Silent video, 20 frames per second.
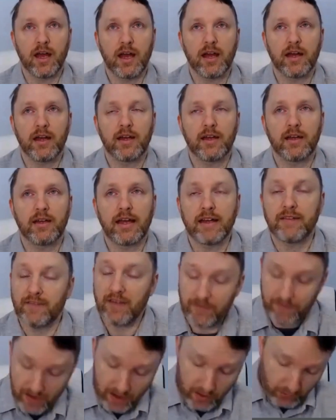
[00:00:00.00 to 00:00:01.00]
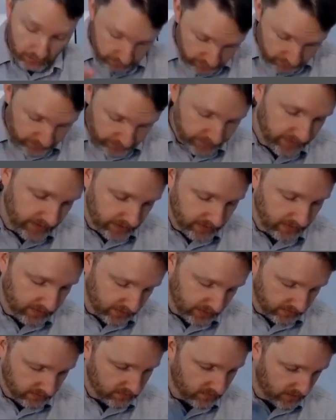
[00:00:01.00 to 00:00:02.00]
and in fact,
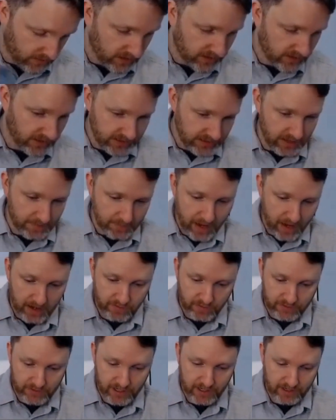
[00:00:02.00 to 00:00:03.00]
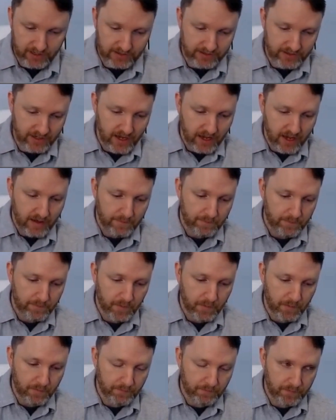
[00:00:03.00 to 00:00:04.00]
just to step back for a second,
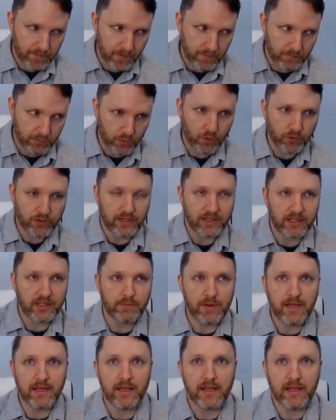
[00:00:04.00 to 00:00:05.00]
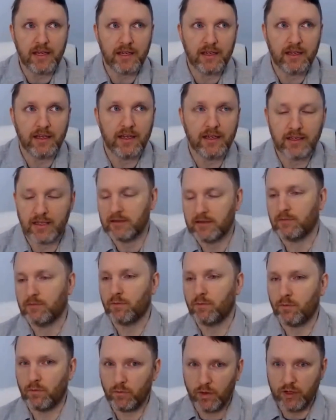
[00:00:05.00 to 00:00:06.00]
broadly speaking, and
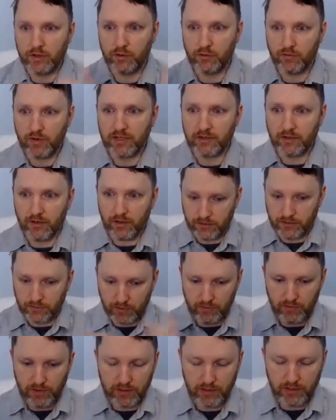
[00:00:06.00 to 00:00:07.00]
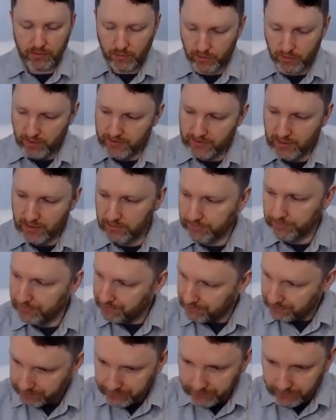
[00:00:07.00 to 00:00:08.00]
we do research, we're a research organization.
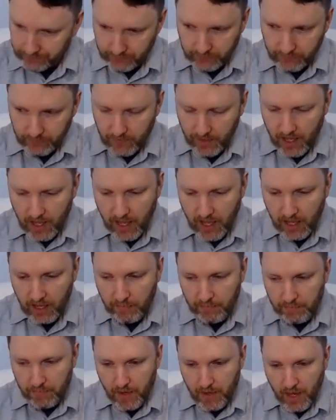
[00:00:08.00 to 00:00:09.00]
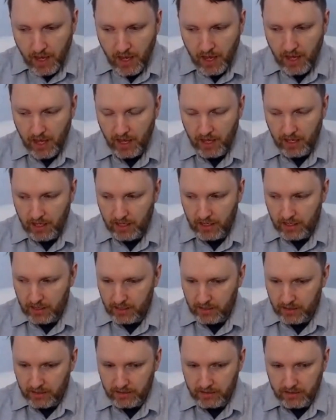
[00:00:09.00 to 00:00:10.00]
Um,
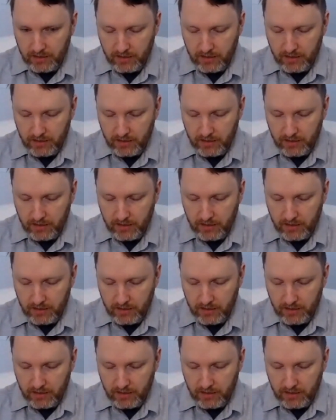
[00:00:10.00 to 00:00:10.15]
uh,